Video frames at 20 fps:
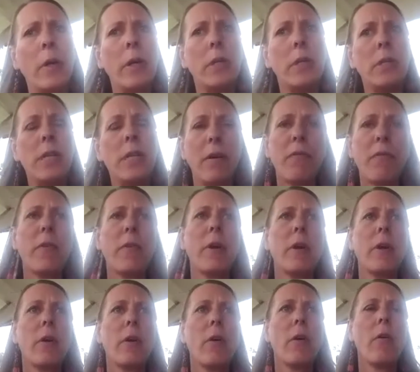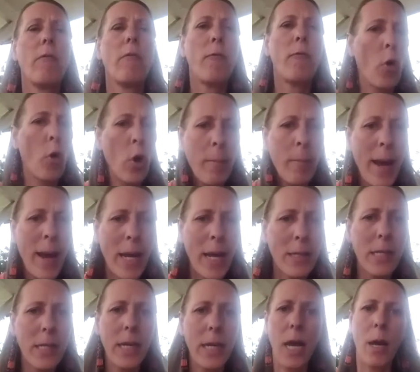different
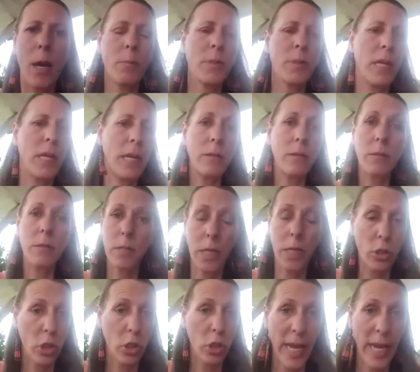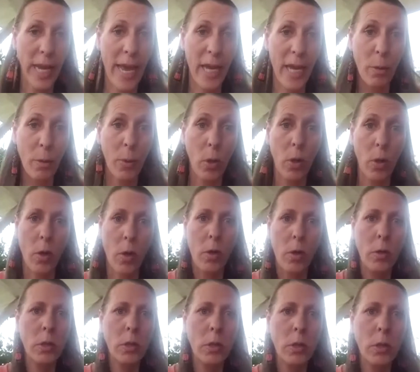formats it comes in, such as
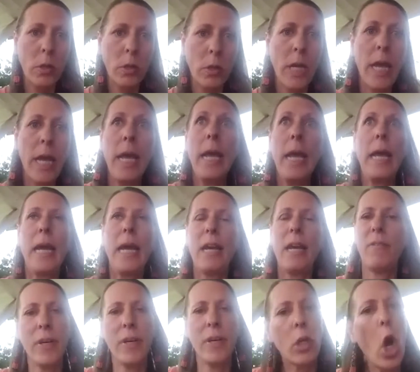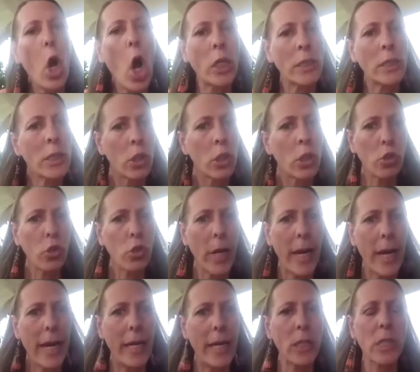edibles, even
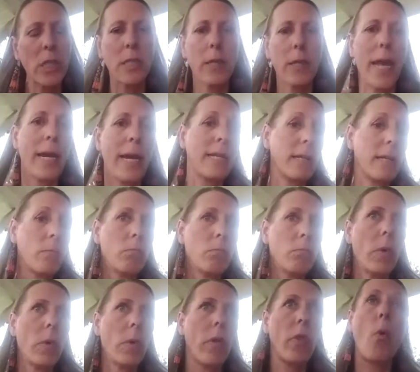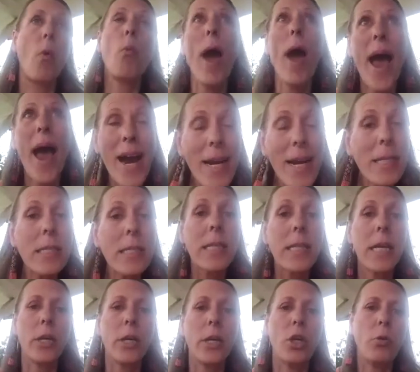concentrates like the wax
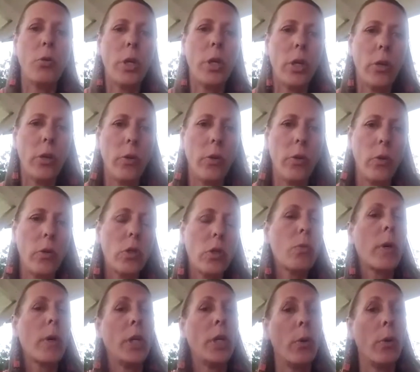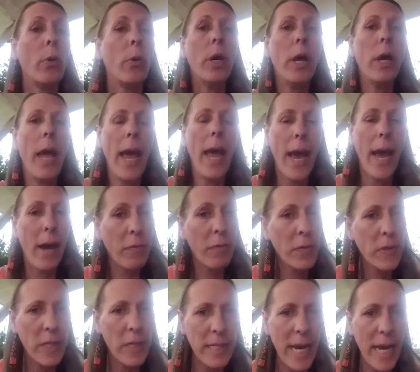that you use when you have
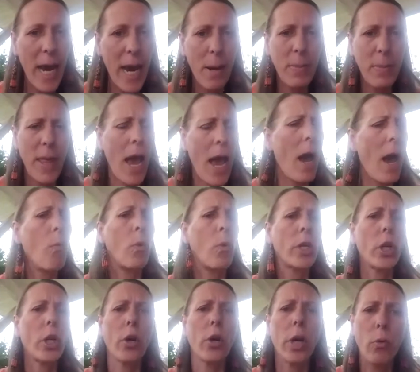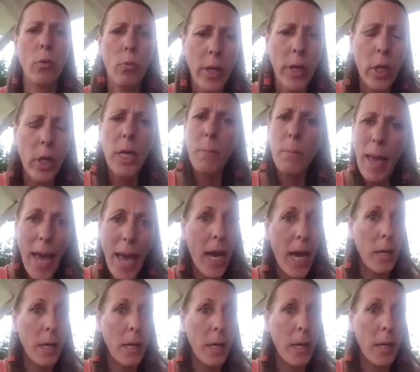to dab that when you're in really
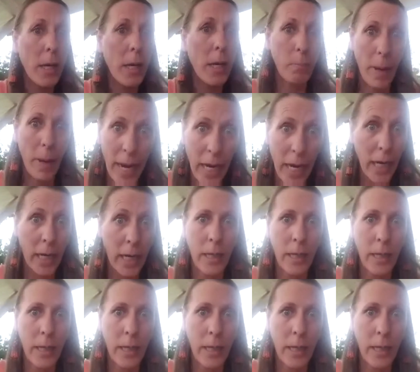bad pain.